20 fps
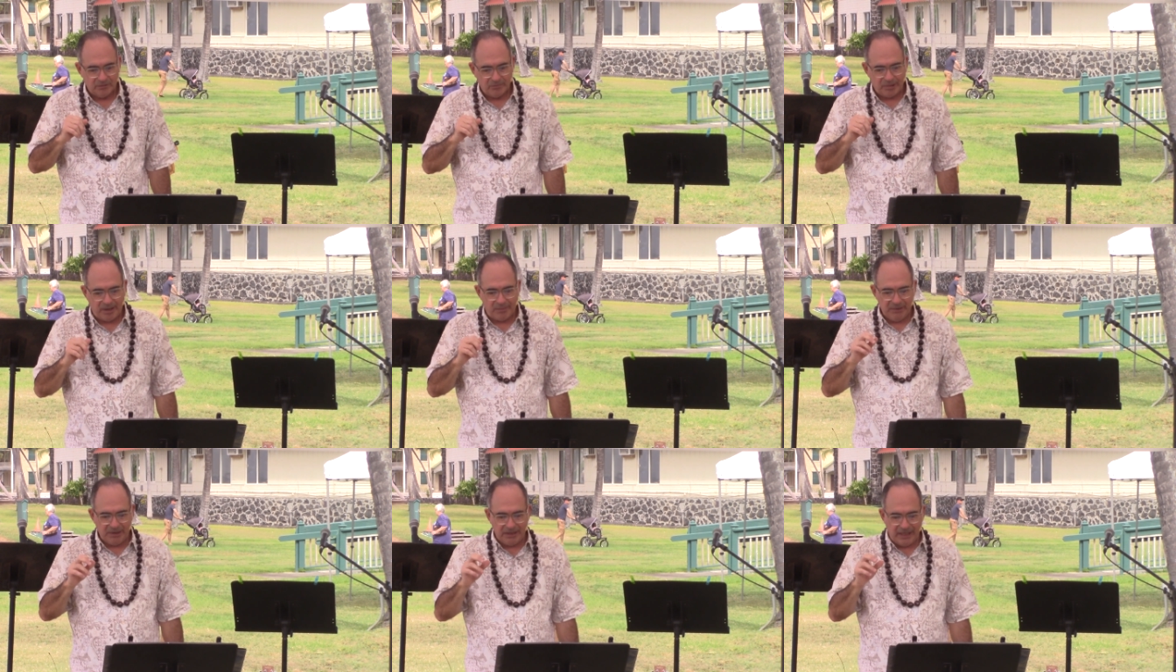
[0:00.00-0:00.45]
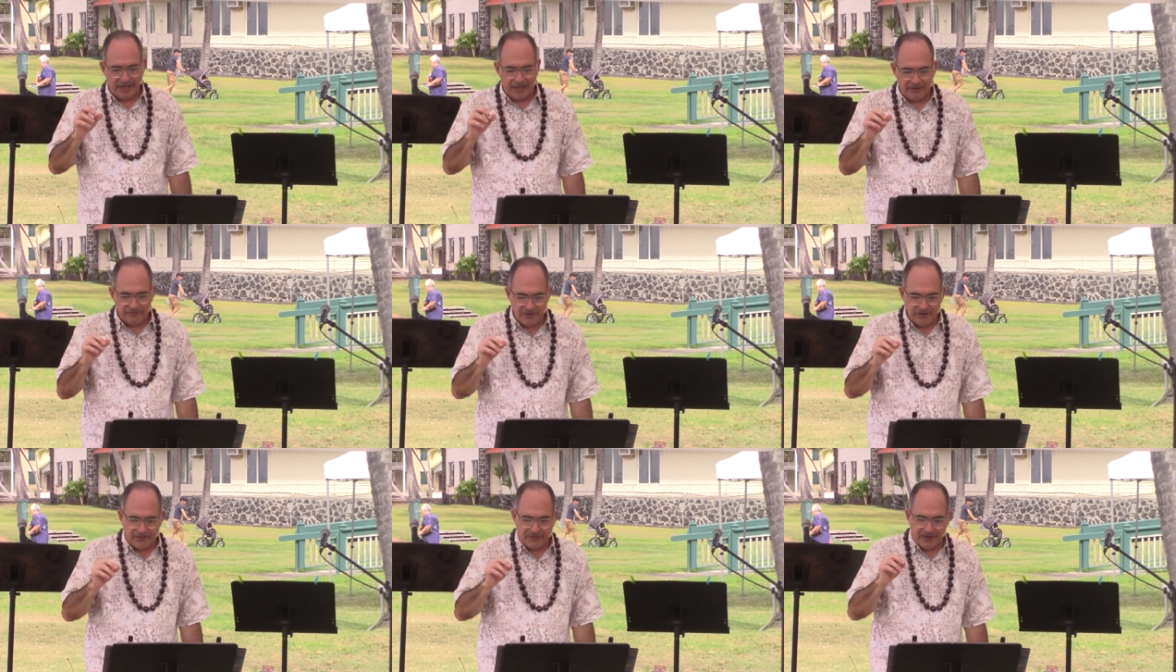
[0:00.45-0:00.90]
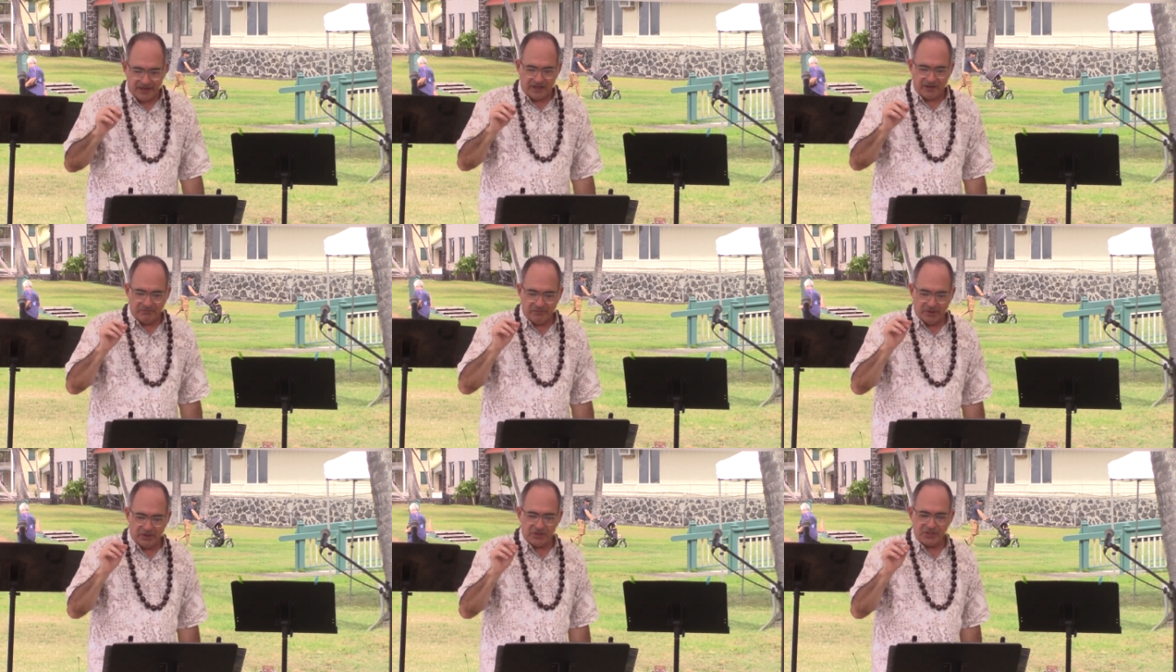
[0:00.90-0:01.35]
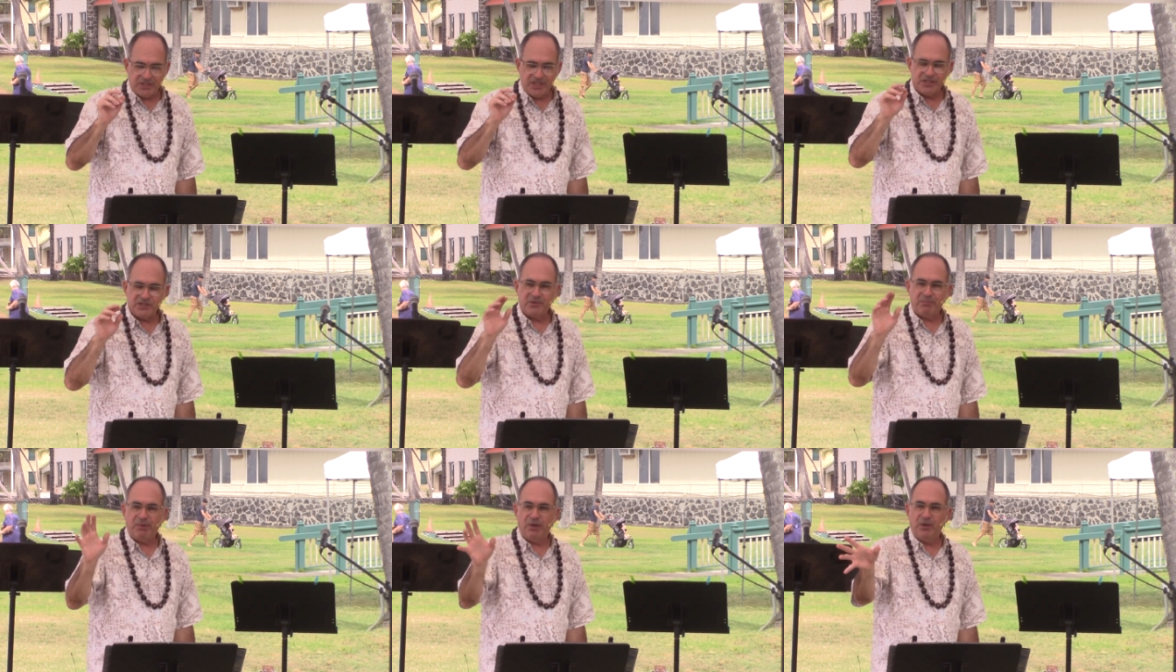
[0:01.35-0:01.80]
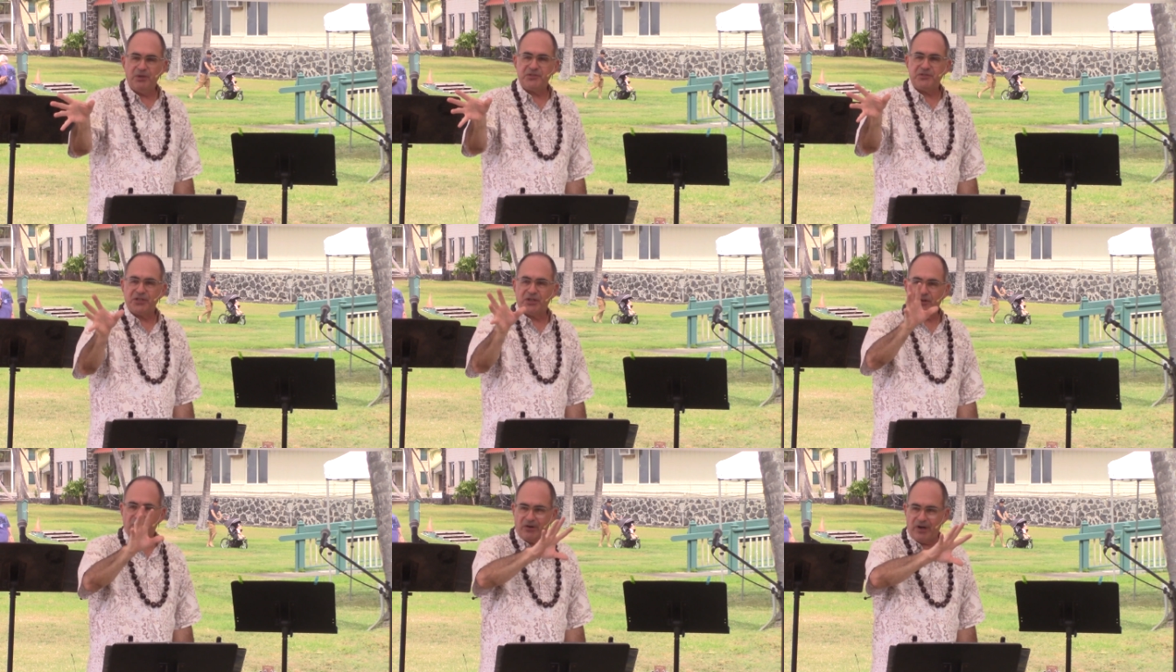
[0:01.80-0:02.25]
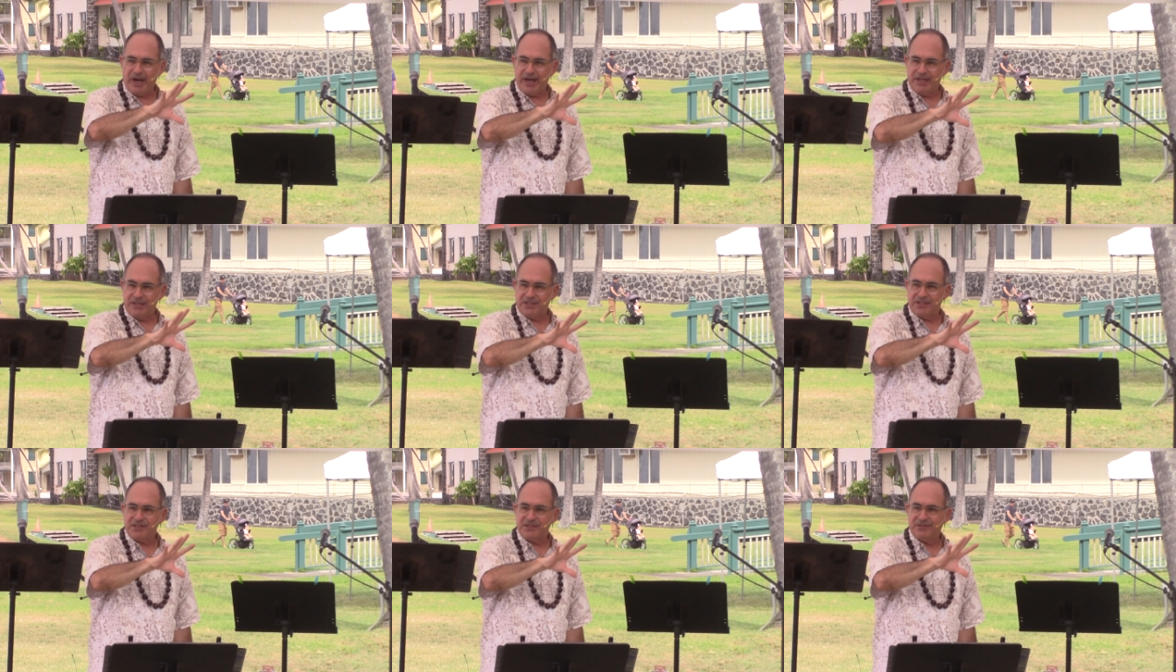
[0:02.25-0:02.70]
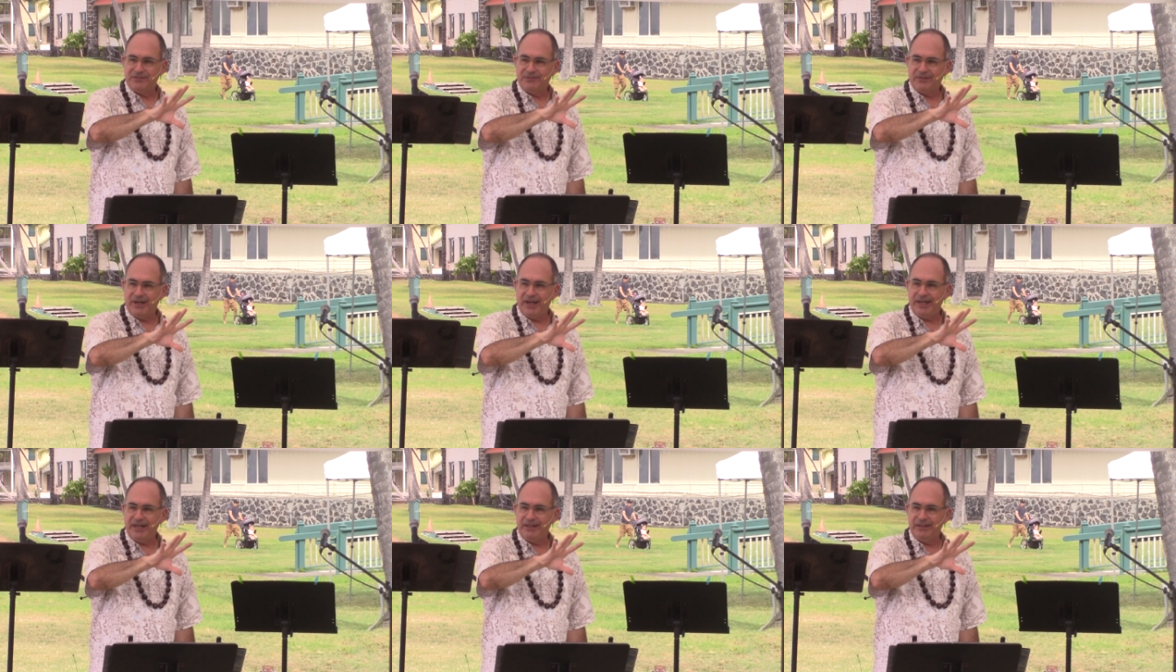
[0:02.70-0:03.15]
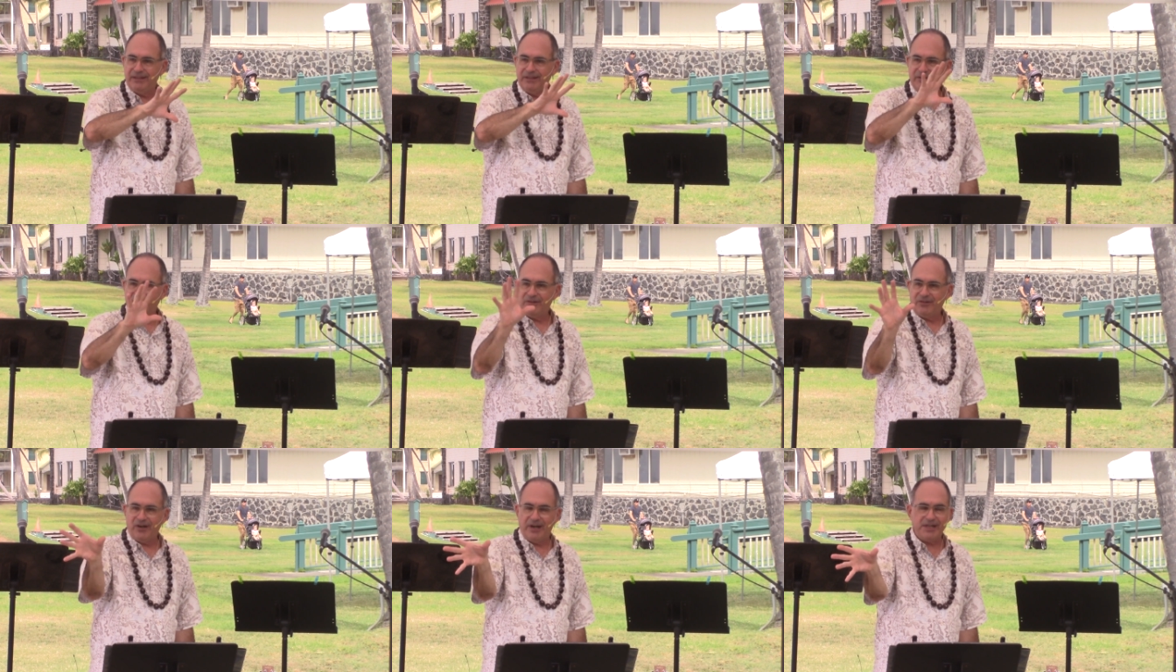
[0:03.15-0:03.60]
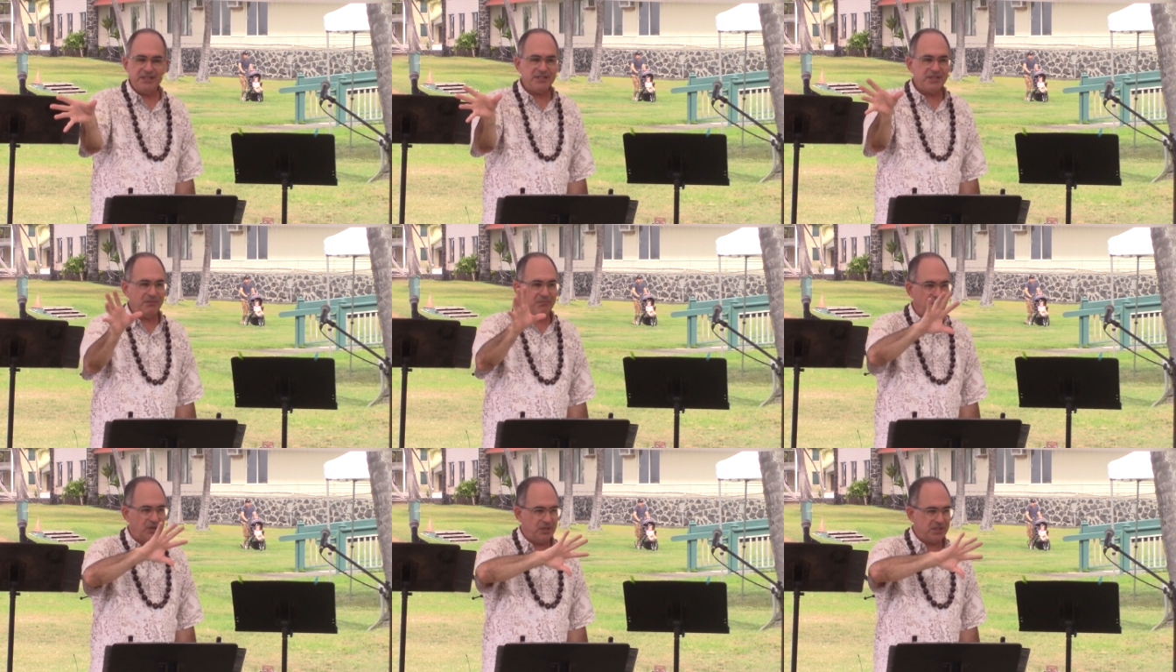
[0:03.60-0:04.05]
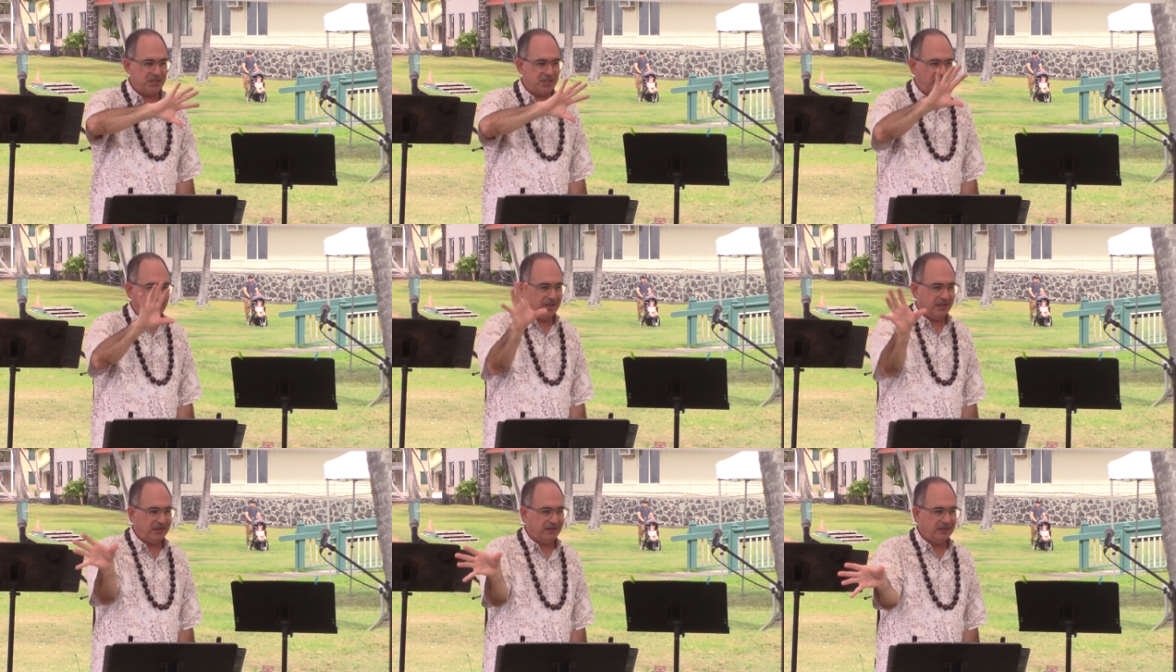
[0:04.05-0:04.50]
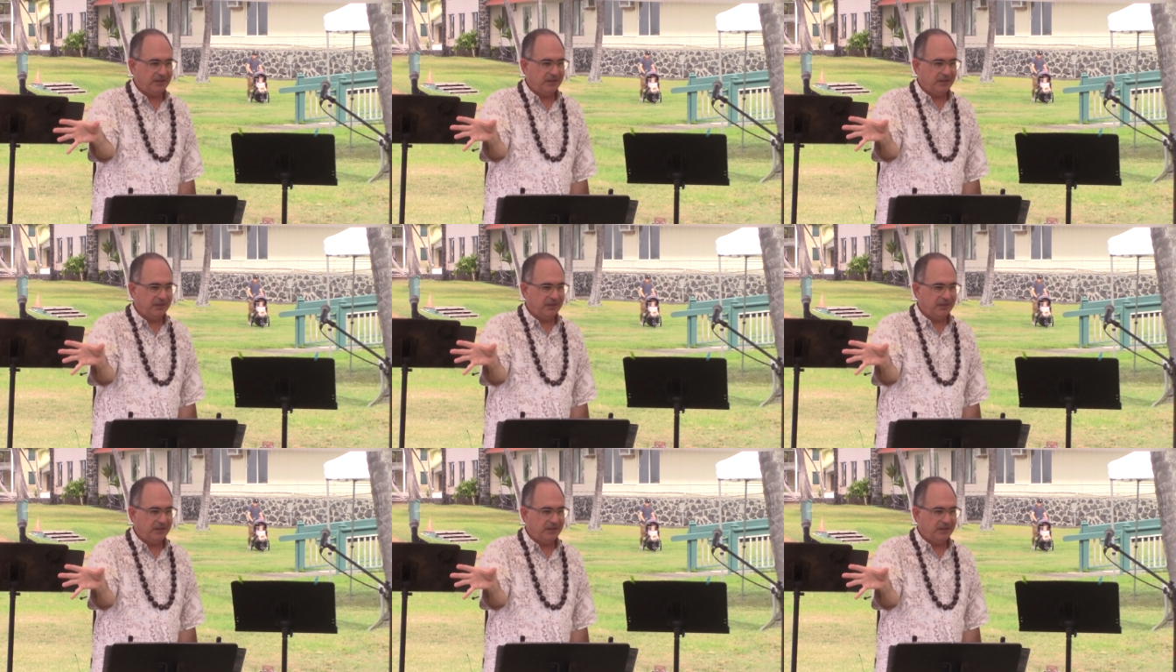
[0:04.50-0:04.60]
Probably a lot of you think of mercy as opposed to grace, right? Grace and mercy.